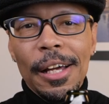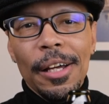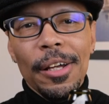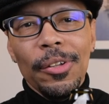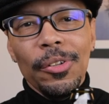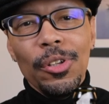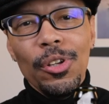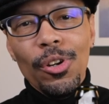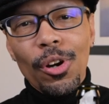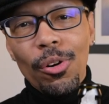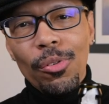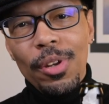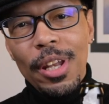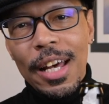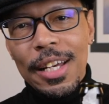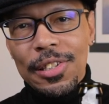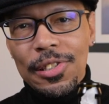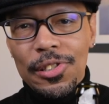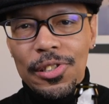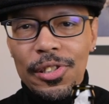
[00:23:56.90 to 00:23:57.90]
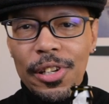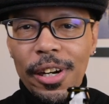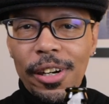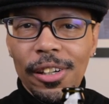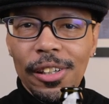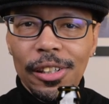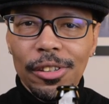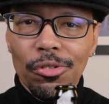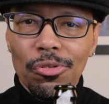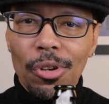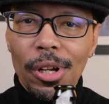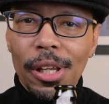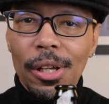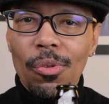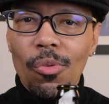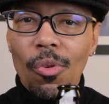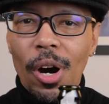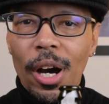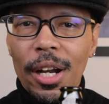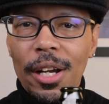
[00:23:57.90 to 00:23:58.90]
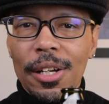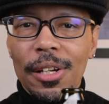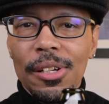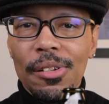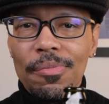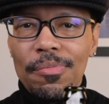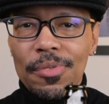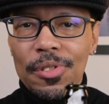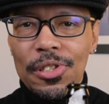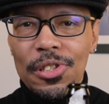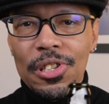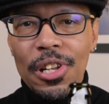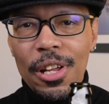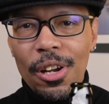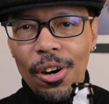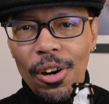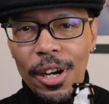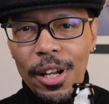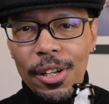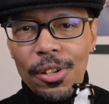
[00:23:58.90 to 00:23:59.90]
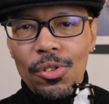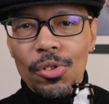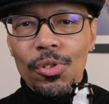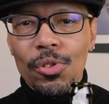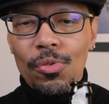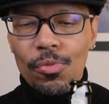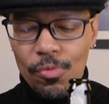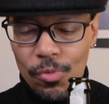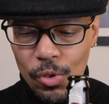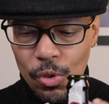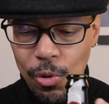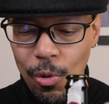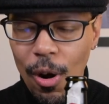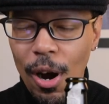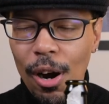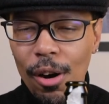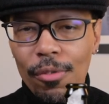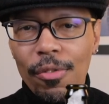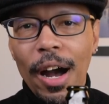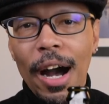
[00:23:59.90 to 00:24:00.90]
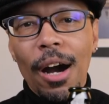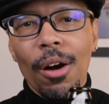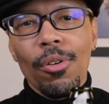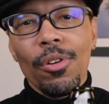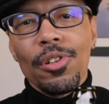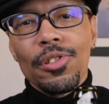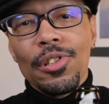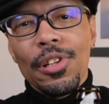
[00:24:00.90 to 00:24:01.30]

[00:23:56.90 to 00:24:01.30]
You don't necessarily really want to sit on it 12 hours